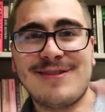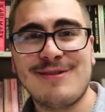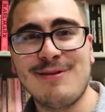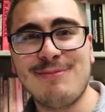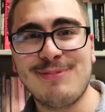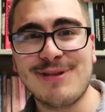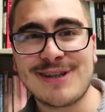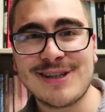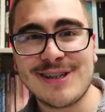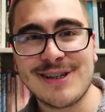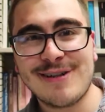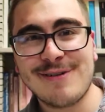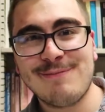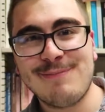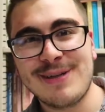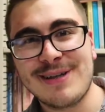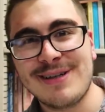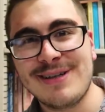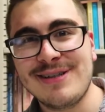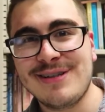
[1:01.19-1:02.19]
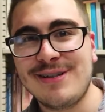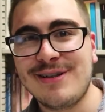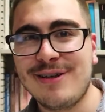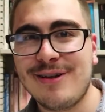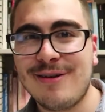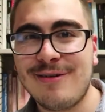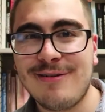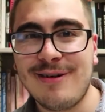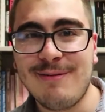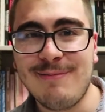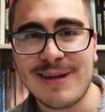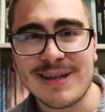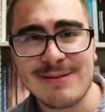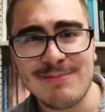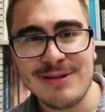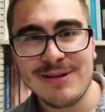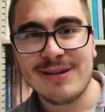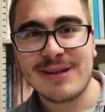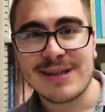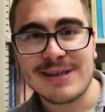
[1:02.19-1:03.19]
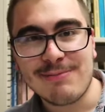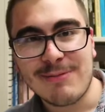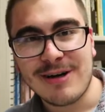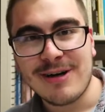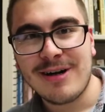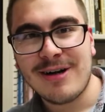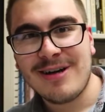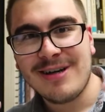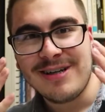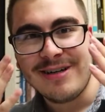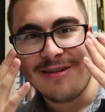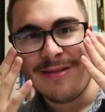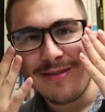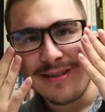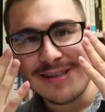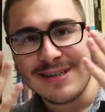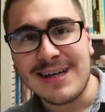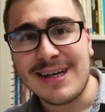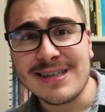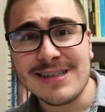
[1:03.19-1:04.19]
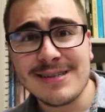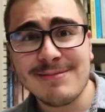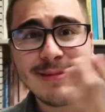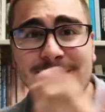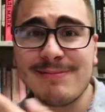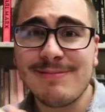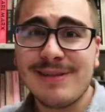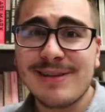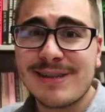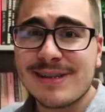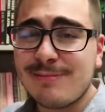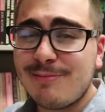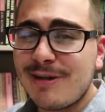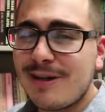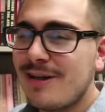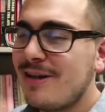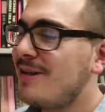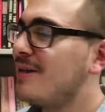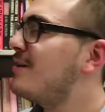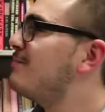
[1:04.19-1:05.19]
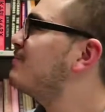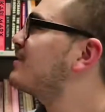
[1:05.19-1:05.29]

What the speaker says: to a bookshelf because, you know, it makes me look smarter. You know, these glasses make me look smart. No,